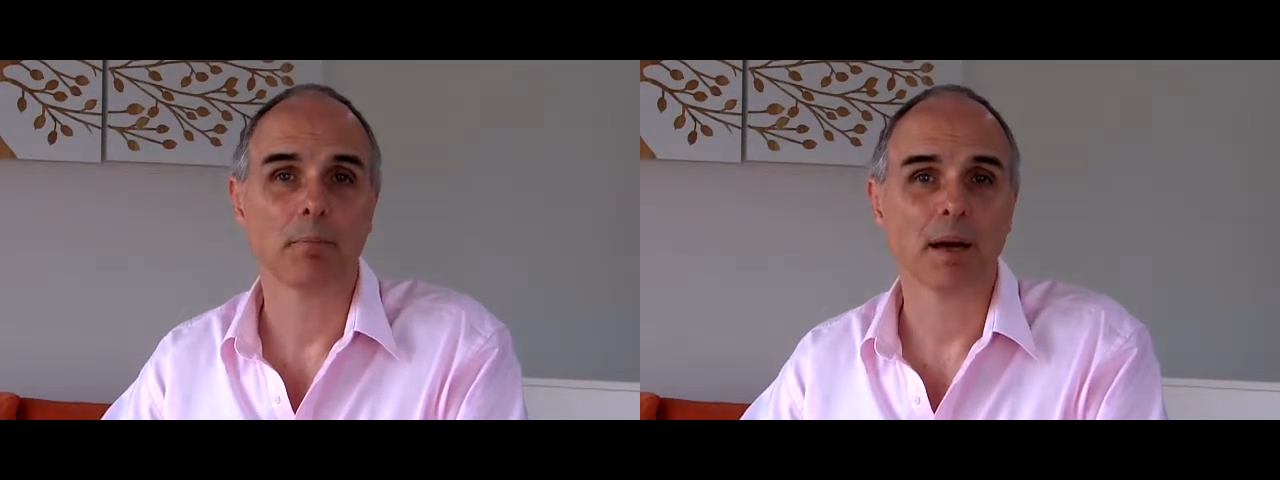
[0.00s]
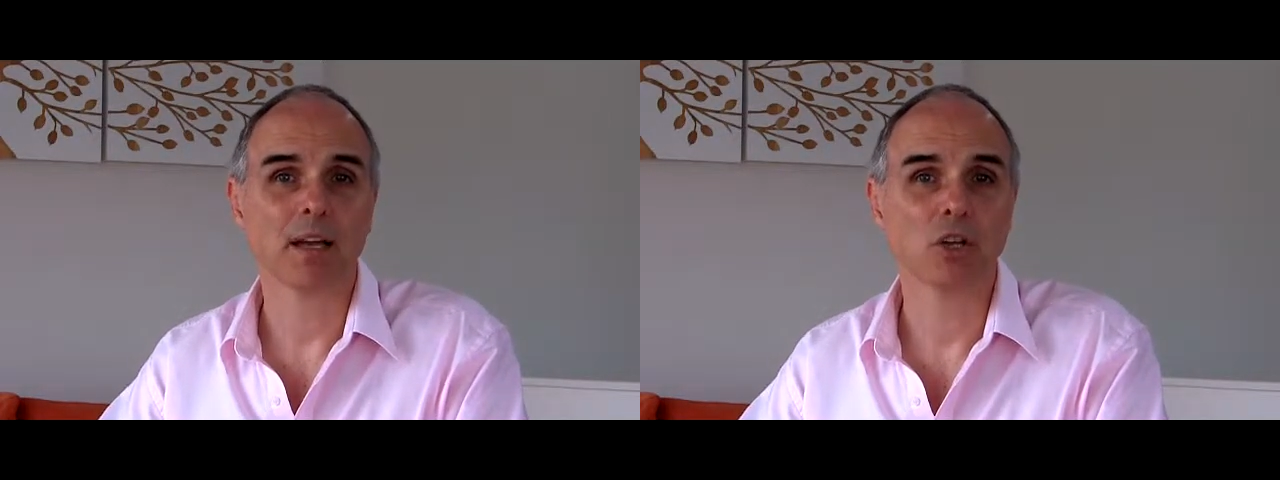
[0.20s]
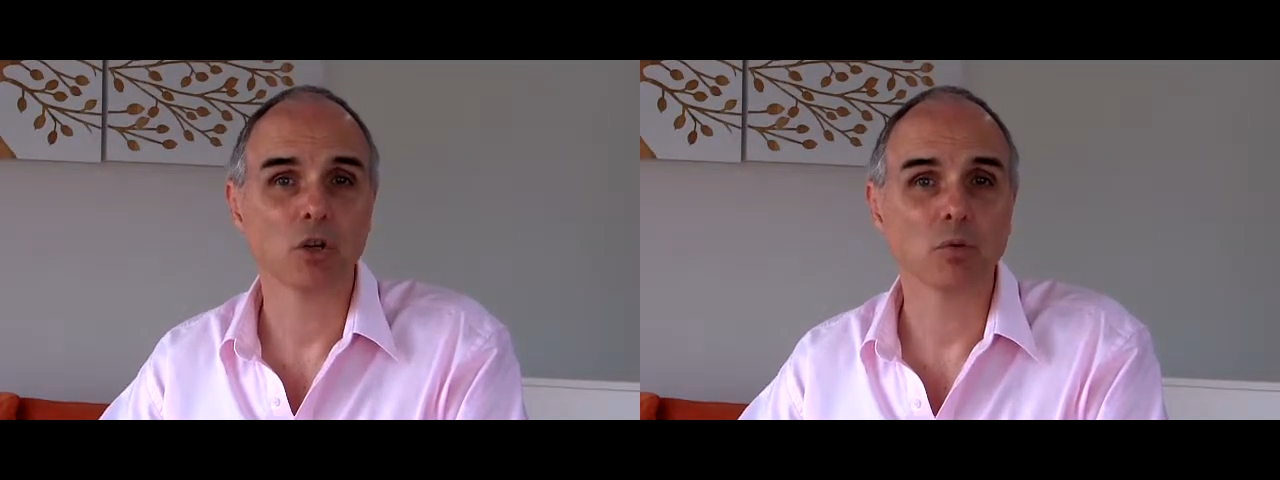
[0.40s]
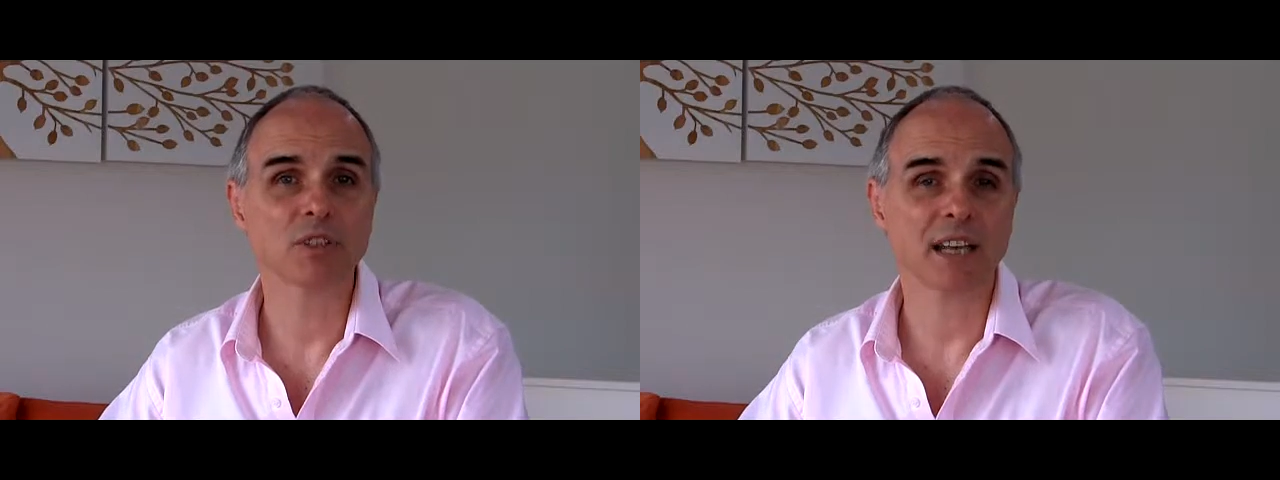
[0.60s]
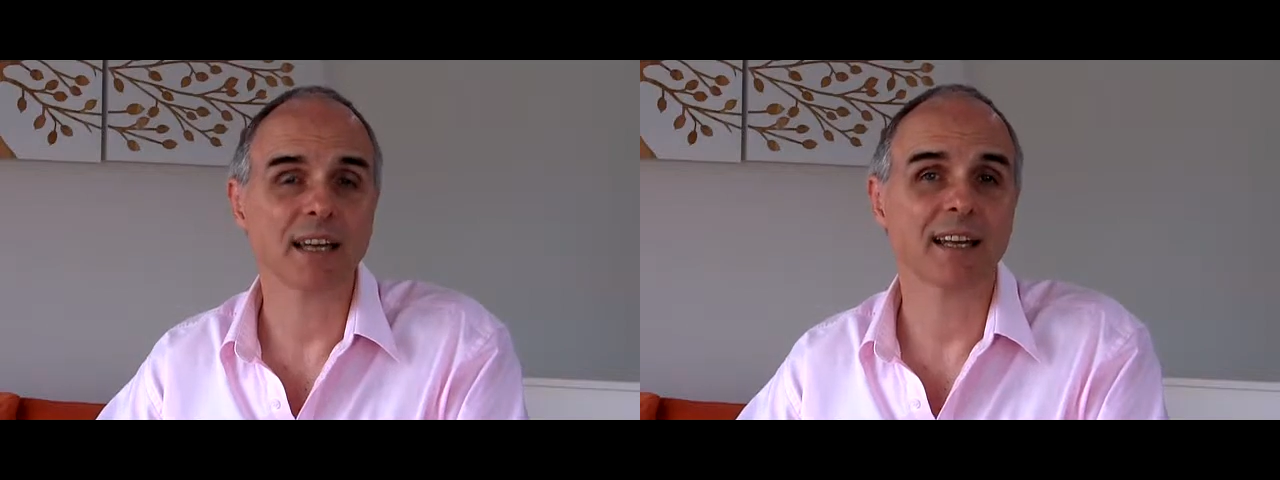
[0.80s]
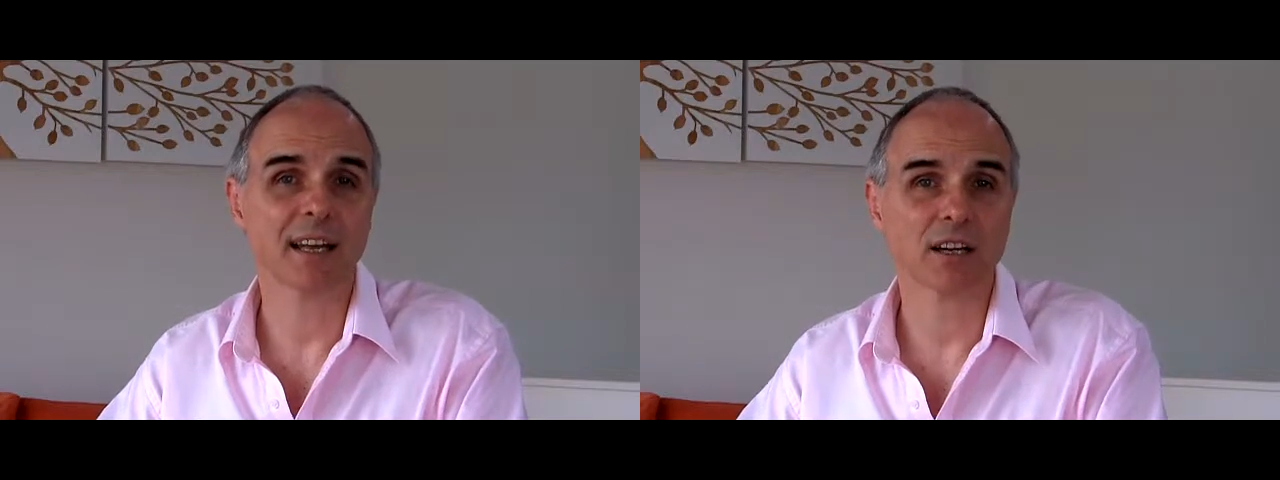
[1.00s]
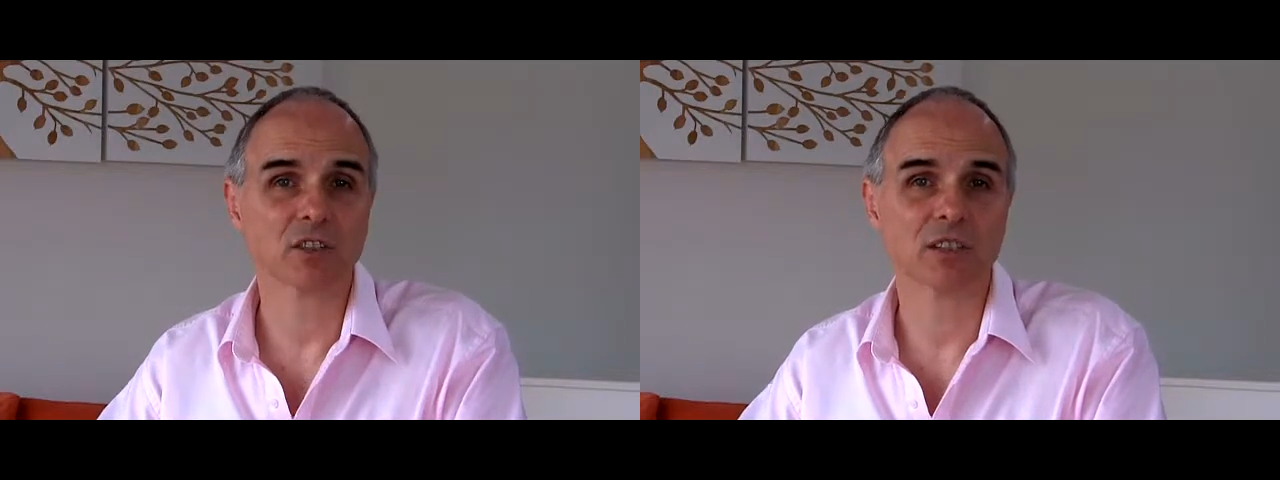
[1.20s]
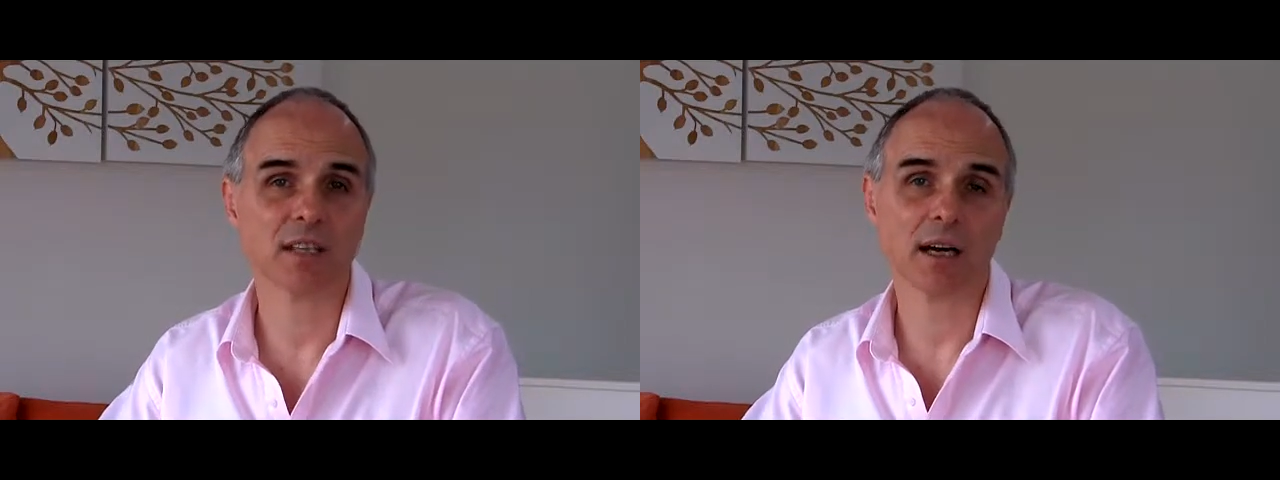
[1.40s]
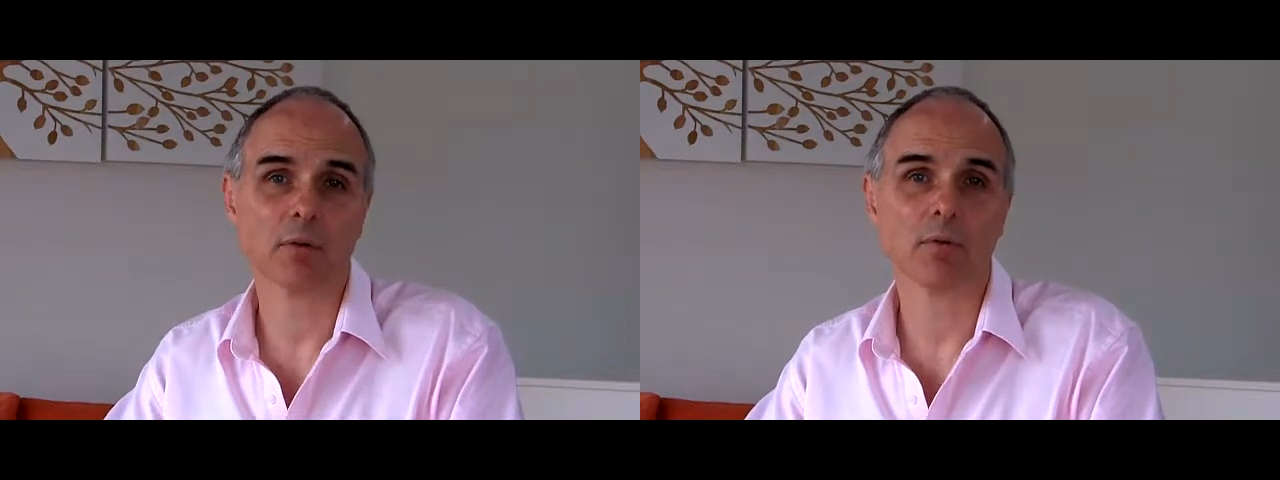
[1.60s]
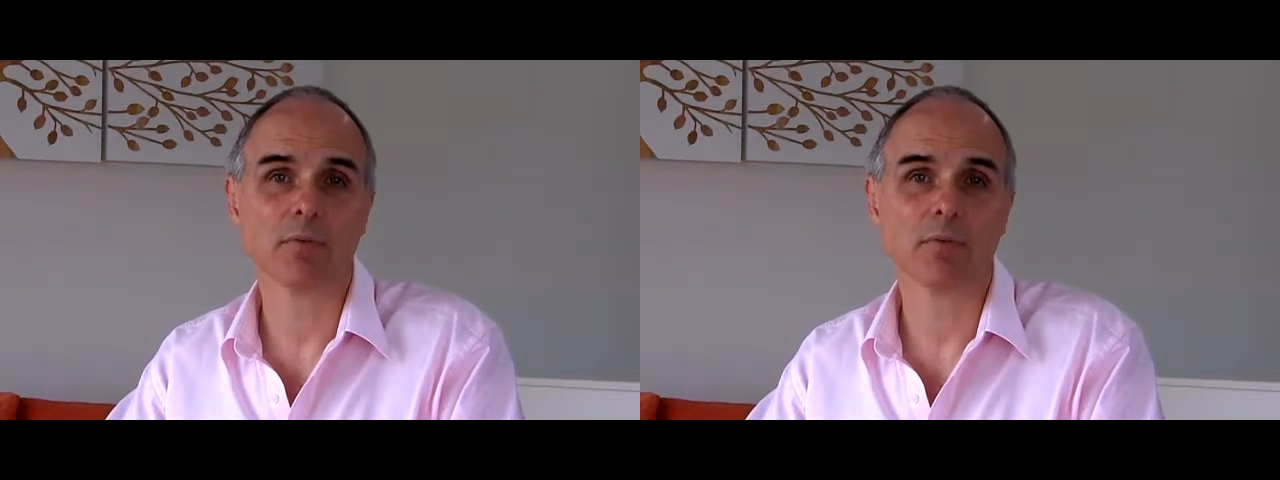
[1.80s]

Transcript: By you taking action now,